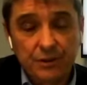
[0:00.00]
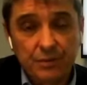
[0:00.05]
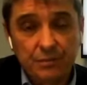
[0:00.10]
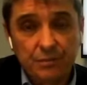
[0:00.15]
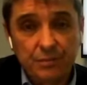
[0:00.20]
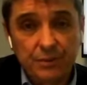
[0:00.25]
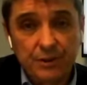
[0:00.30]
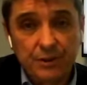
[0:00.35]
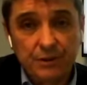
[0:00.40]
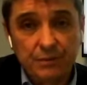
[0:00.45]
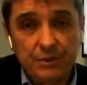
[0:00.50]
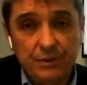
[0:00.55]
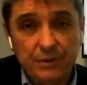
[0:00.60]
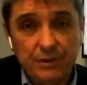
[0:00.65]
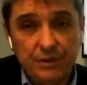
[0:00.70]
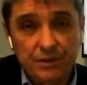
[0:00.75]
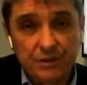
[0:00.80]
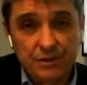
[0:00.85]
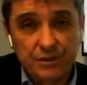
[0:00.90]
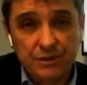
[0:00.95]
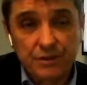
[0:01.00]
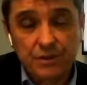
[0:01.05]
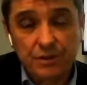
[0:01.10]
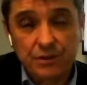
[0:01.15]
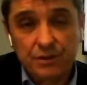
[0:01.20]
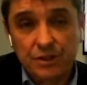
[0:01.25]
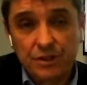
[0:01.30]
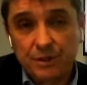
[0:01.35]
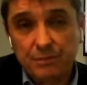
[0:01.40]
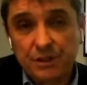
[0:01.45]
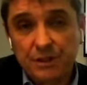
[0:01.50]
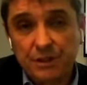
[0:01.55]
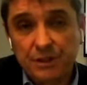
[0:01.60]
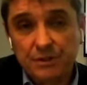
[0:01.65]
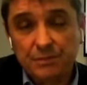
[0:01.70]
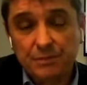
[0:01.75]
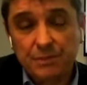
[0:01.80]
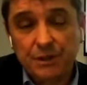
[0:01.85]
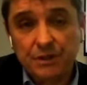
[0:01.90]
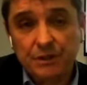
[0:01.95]
company with a strong
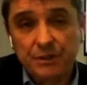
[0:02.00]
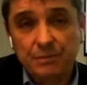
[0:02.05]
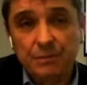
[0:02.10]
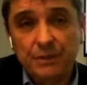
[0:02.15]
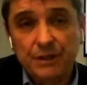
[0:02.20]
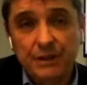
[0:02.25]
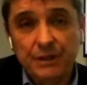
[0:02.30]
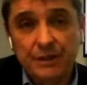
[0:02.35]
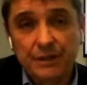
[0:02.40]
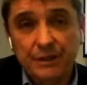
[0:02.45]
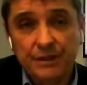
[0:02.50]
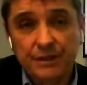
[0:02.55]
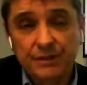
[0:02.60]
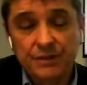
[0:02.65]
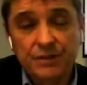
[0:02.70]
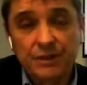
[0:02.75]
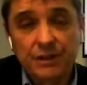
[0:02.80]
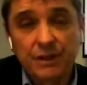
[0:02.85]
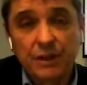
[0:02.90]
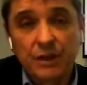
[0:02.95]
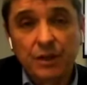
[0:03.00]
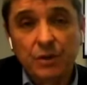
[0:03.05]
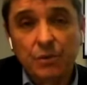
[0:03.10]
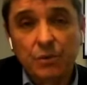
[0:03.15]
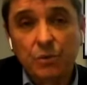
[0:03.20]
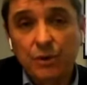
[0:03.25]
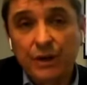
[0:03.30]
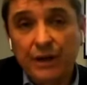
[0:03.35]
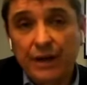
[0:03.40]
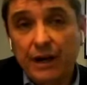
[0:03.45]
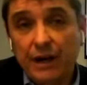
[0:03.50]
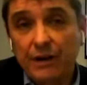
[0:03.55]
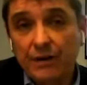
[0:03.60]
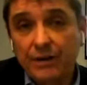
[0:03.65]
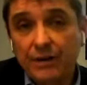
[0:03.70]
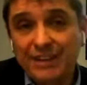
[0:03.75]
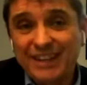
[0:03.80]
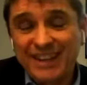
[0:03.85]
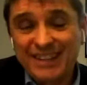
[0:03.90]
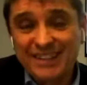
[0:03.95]
Japanese parent behind us, we
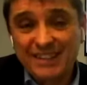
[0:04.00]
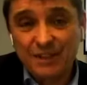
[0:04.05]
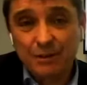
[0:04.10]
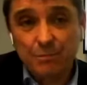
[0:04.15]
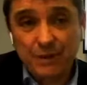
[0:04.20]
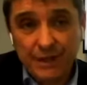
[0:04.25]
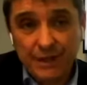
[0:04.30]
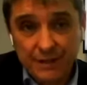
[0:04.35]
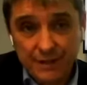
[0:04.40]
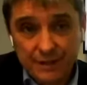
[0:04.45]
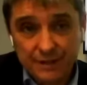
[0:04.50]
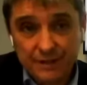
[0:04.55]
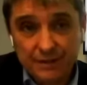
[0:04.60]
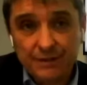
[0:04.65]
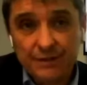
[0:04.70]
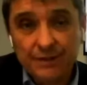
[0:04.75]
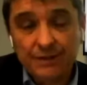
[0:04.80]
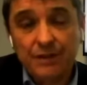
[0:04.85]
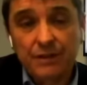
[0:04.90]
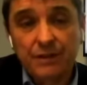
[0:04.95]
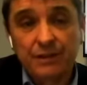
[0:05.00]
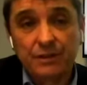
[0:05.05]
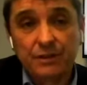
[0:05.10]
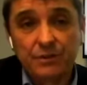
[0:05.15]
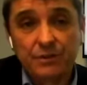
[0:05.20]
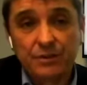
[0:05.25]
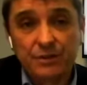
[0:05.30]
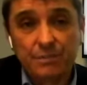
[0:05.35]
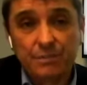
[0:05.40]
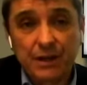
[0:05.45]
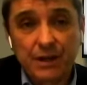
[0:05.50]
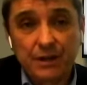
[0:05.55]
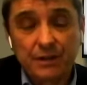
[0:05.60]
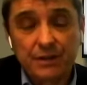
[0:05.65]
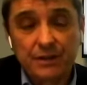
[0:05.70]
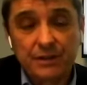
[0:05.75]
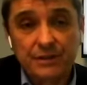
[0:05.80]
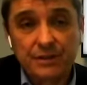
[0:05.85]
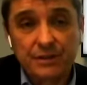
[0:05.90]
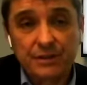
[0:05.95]
aren't as dependent on those
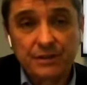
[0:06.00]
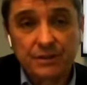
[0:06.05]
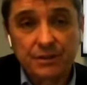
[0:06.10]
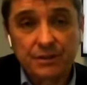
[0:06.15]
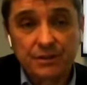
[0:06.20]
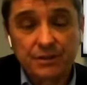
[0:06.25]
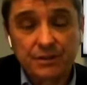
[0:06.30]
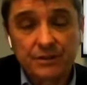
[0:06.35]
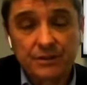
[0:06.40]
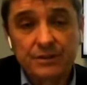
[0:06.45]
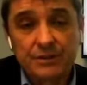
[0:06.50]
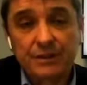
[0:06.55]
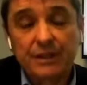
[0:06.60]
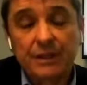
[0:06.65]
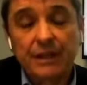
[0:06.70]
markets as others.